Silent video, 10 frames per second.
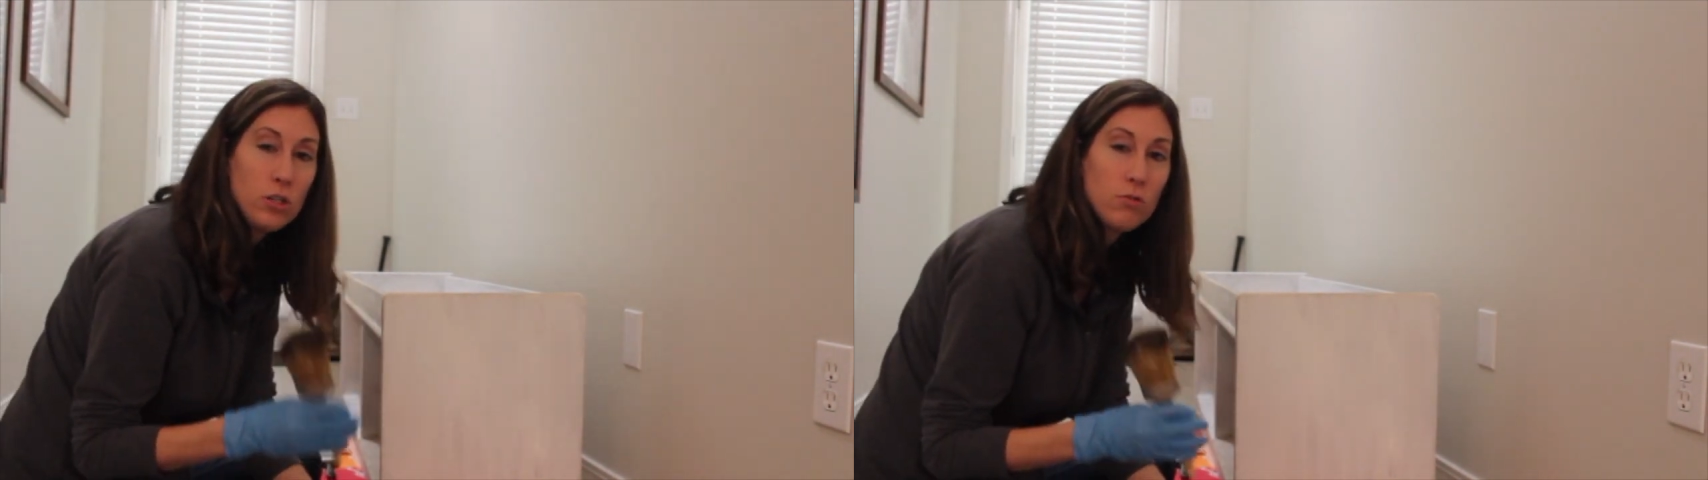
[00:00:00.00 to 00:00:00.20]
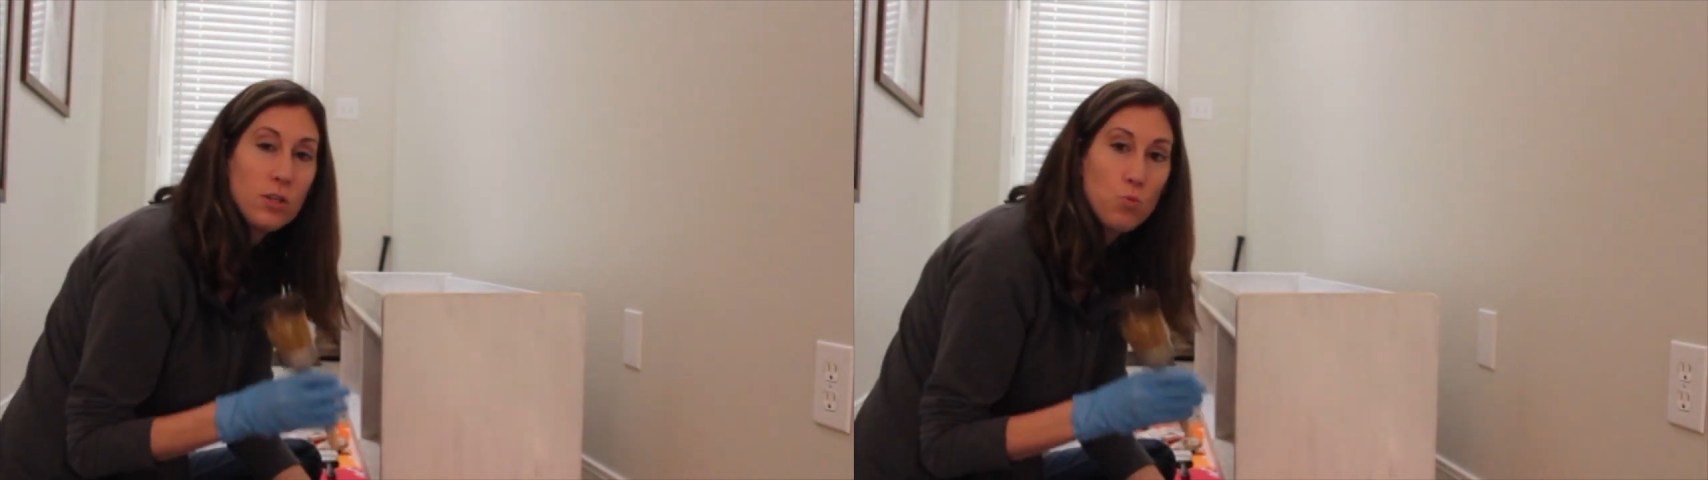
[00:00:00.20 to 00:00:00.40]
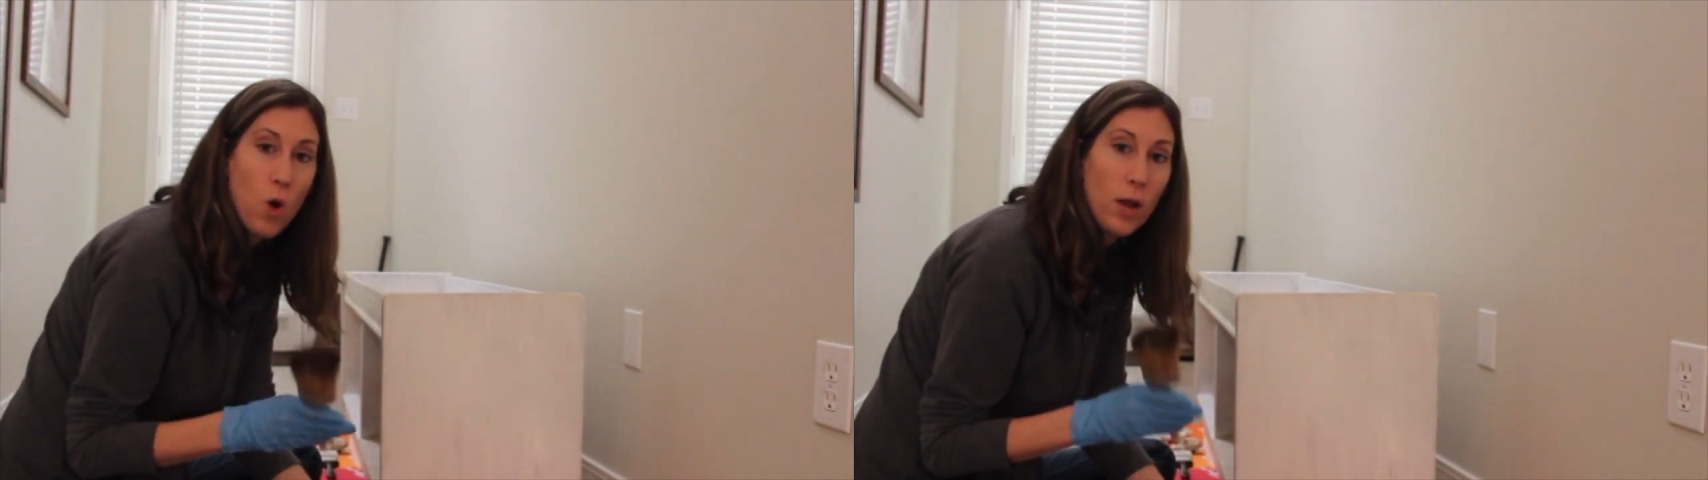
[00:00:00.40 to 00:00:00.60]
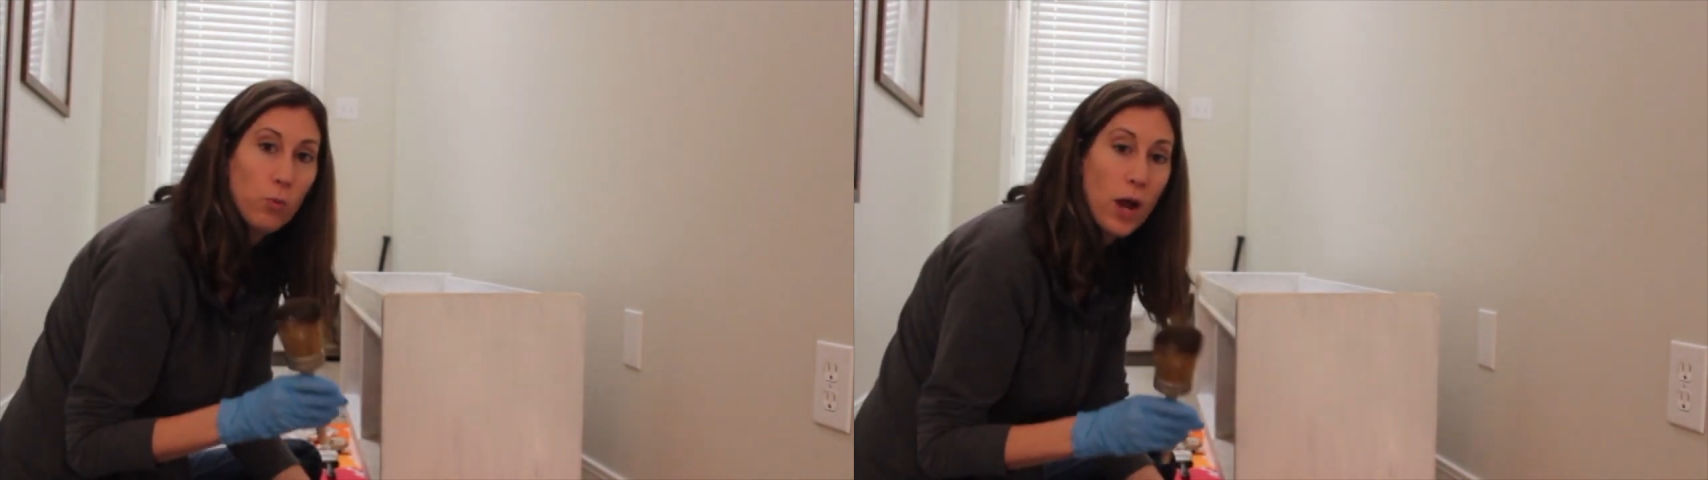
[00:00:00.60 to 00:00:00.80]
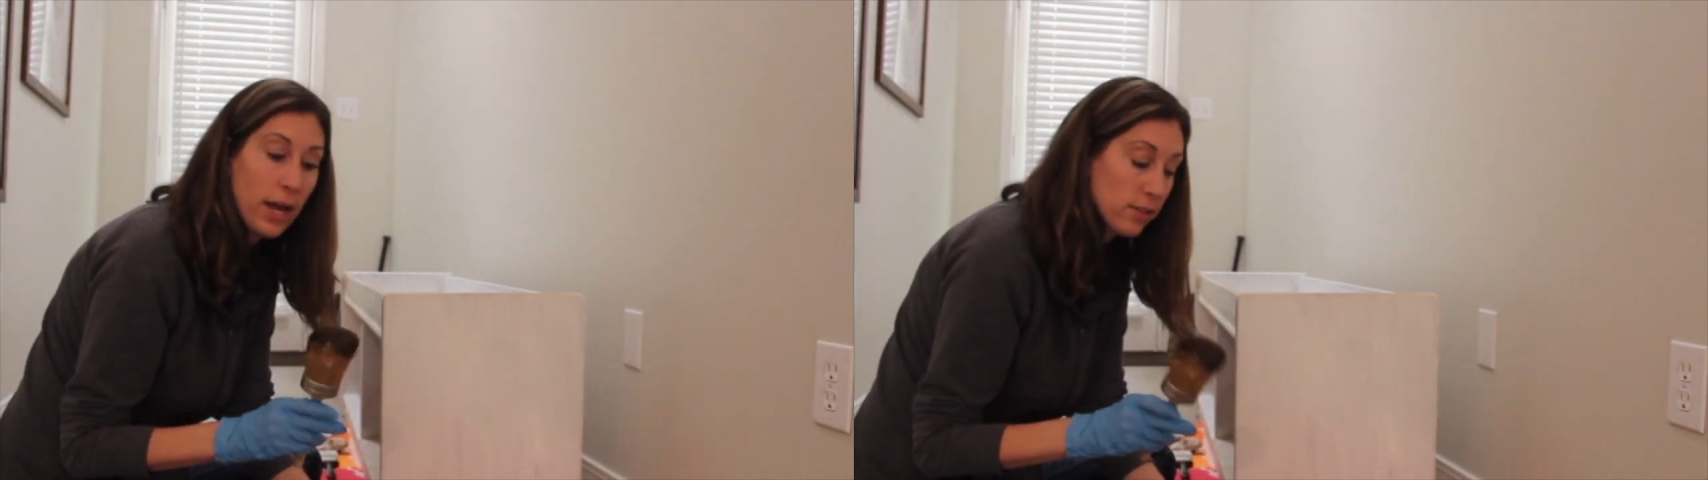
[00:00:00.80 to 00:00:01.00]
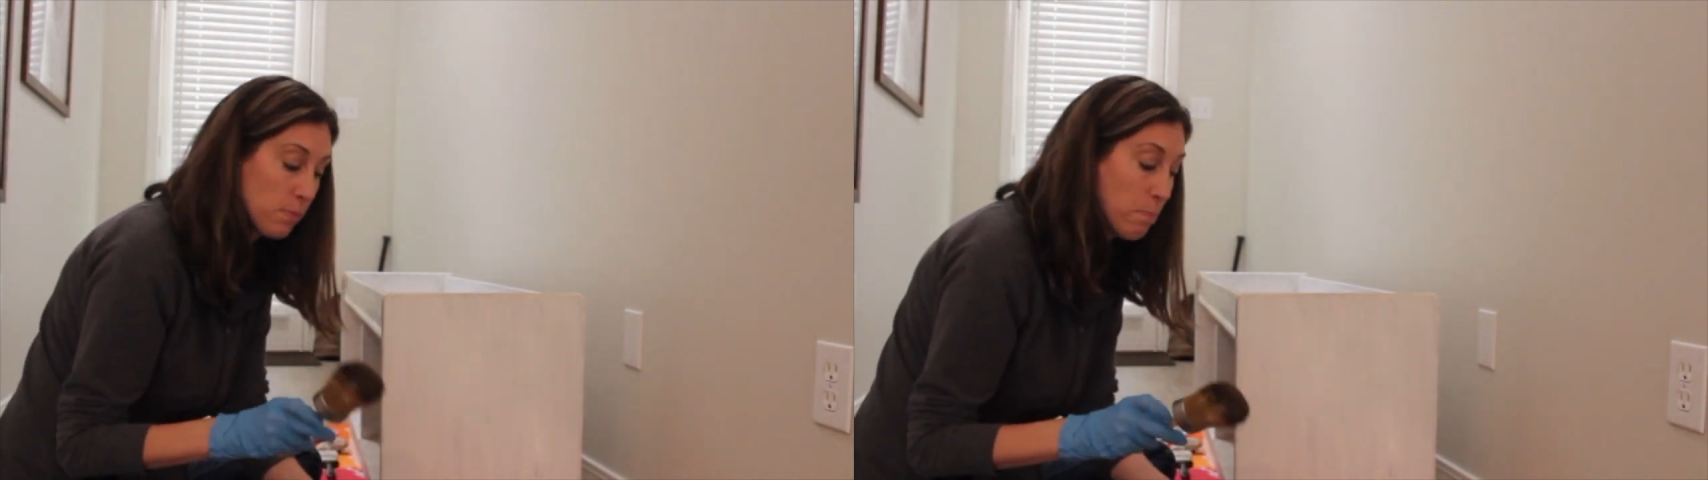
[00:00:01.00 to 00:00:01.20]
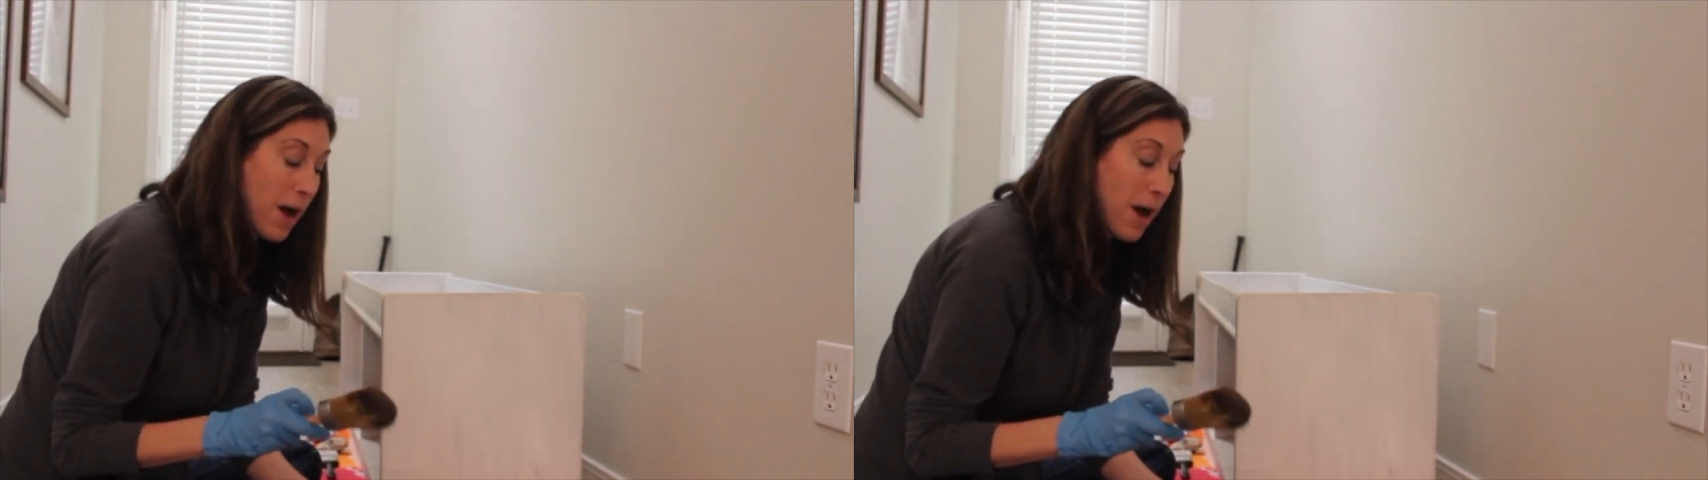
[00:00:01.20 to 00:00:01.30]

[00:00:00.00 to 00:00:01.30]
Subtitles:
using white wax,